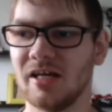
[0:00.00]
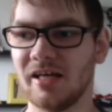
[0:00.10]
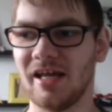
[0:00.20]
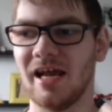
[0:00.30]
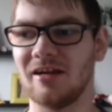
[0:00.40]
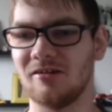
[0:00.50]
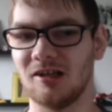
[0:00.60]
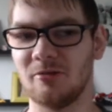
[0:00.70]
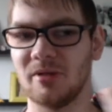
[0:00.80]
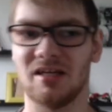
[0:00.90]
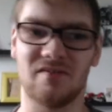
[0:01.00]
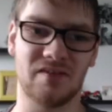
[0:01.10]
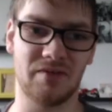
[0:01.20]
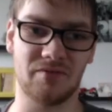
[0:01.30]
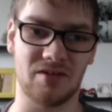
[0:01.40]
It had a little bit of a
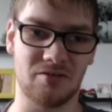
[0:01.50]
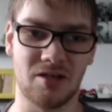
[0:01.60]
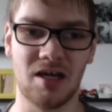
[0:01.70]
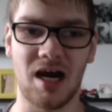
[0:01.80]
different